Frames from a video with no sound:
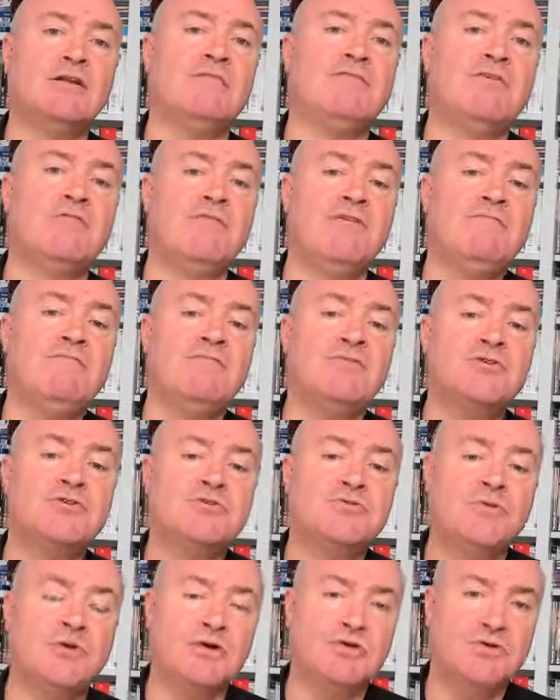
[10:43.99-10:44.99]
of their
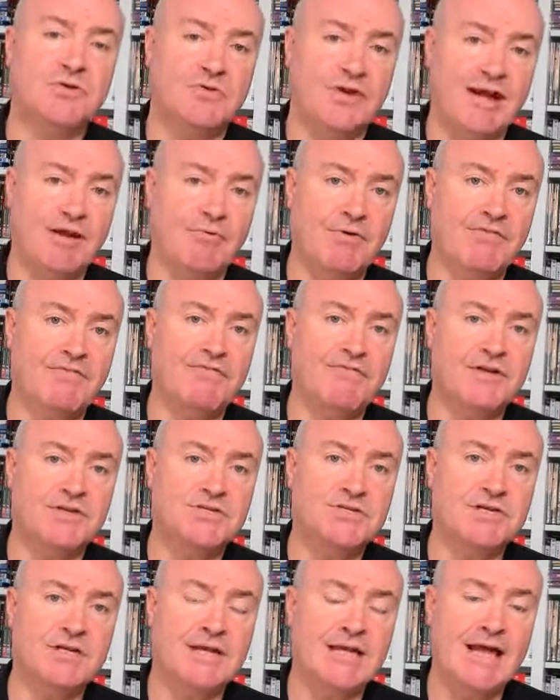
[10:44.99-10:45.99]
infrastructure and how it fits
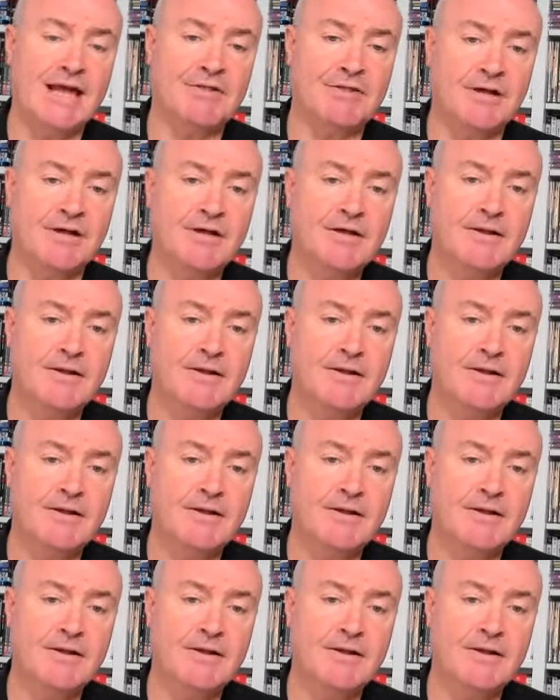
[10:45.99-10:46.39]
together,